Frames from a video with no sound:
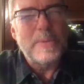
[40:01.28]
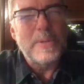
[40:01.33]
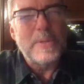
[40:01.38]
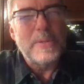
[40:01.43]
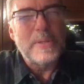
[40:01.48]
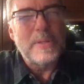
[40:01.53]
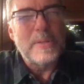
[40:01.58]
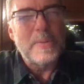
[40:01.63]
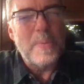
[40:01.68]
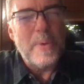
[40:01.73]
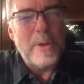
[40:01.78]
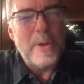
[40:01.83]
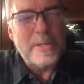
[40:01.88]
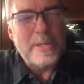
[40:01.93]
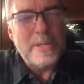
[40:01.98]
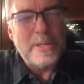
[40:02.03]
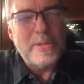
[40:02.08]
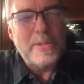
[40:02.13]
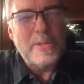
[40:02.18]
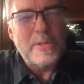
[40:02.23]
of music, want to
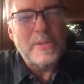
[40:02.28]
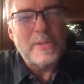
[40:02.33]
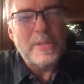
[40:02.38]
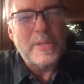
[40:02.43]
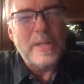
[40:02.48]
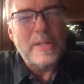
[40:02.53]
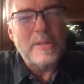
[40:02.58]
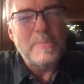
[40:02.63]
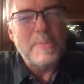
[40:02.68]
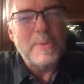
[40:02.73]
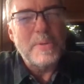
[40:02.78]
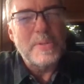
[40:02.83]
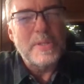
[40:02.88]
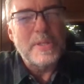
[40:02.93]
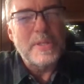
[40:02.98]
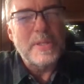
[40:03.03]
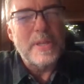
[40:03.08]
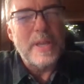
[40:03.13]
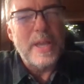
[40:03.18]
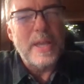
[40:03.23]
hear their style of
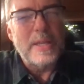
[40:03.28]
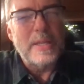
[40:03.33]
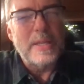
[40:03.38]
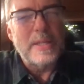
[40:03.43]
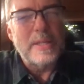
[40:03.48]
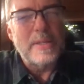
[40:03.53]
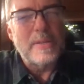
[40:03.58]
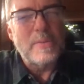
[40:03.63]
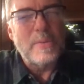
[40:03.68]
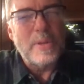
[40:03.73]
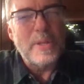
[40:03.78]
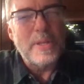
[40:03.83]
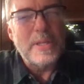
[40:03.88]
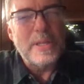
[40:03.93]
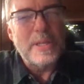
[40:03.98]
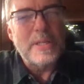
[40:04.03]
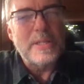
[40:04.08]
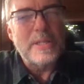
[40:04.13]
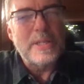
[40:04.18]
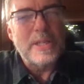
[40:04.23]
music, and really
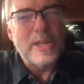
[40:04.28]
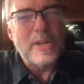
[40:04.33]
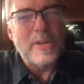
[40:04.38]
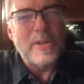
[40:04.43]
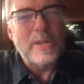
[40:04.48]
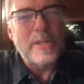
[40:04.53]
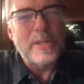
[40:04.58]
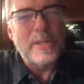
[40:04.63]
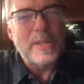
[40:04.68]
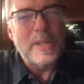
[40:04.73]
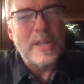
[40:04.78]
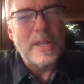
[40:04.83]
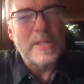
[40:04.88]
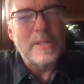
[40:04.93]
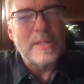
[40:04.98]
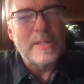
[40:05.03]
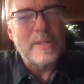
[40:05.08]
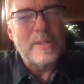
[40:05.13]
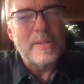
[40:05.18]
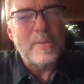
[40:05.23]
need to hear it.
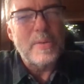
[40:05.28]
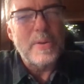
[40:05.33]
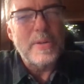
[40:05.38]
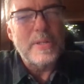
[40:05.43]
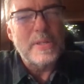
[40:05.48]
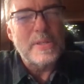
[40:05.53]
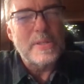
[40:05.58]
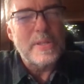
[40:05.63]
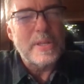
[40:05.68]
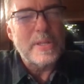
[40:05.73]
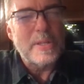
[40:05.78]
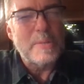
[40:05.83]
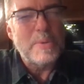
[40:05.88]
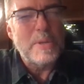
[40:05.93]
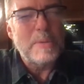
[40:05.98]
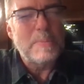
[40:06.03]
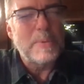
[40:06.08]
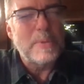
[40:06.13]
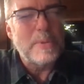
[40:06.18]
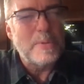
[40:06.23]
And Lord, just like the
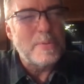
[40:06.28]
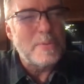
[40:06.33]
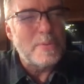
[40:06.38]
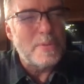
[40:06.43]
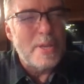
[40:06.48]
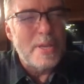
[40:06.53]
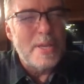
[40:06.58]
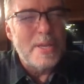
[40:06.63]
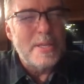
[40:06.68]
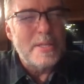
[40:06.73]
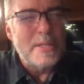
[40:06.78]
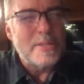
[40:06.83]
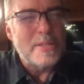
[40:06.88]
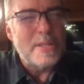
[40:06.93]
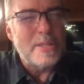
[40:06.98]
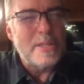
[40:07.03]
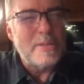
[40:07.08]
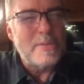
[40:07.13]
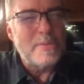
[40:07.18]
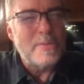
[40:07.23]
people who
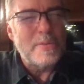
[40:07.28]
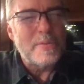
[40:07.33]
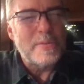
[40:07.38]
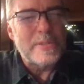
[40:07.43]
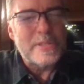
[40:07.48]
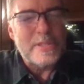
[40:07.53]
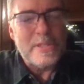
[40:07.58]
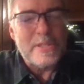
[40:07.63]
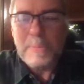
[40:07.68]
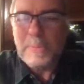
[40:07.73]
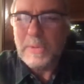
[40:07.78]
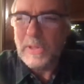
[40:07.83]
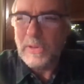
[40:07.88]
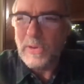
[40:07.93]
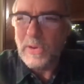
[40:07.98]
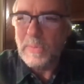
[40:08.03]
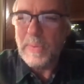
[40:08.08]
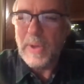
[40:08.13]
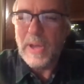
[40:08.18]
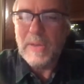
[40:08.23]
said they've even slept
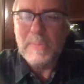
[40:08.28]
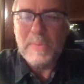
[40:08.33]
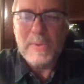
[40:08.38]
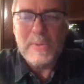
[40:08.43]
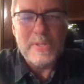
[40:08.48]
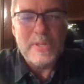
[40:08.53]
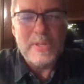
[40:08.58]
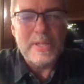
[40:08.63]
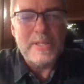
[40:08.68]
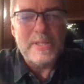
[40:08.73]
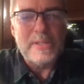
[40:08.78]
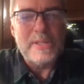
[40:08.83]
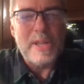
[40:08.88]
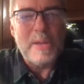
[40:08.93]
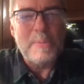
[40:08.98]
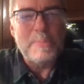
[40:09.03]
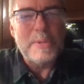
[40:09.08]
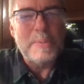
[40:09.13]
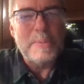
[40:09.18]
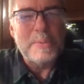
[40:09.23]
through my music and it's
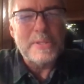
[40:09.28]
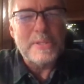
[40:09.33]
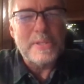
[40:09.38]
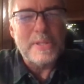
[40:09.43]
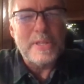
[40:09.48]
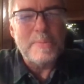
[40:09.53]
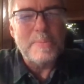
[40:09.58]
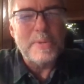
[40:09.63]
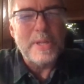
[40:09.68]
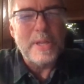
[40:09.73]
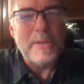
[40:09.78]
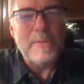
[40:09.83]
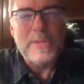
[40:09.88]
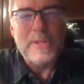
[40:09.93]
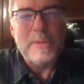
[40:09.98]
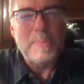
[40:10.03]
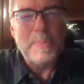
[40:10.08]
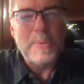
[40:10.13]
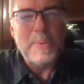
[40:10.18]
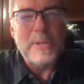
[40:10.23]
helped them to sleep and given
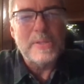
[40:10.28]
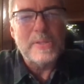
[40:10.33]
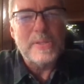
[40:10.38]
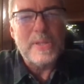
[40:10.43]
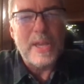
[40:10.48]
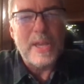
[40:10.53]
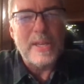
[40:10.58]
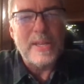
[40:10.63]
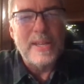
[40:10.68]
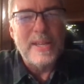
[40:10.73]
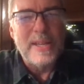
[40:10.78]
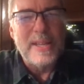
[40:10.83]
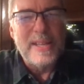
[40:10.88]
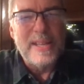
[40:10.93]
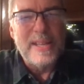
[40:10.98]
them peace, God,